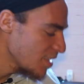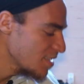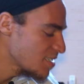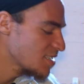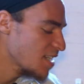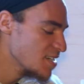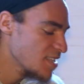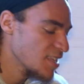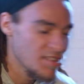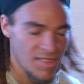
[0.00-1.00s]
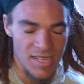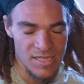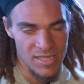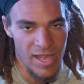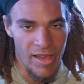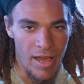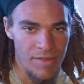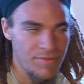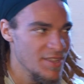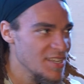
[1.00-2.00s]
this is kind of like the things that I
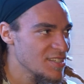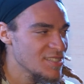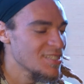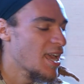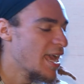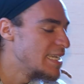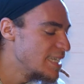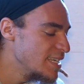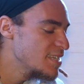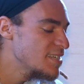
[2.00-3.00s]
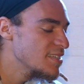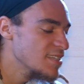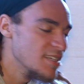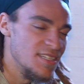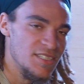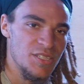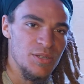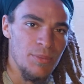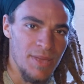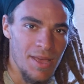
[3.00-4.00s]
feel I need
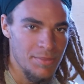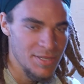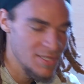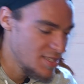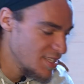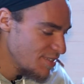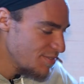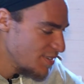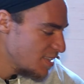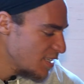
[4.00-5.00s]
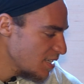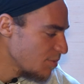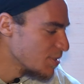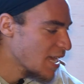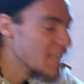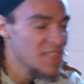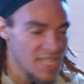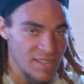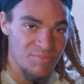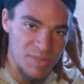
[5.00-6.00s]
to be able to live in it. Well, not
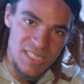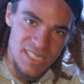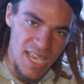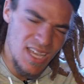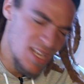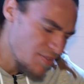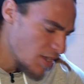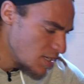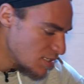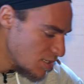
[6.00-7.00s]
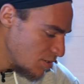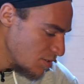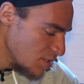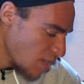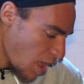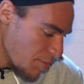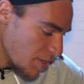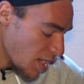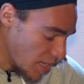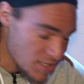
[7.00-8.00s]
live, but stay in it if I need to. I
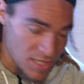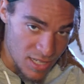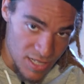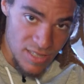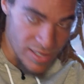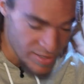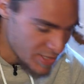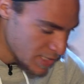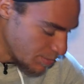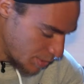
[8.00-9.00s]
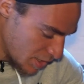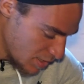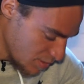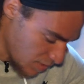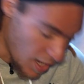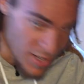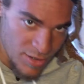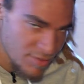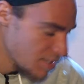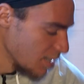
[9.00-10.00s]
mean, I guess I could live in it, but I
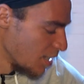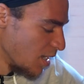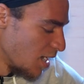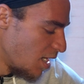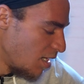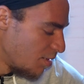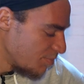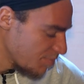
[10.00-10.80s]
don't. I'm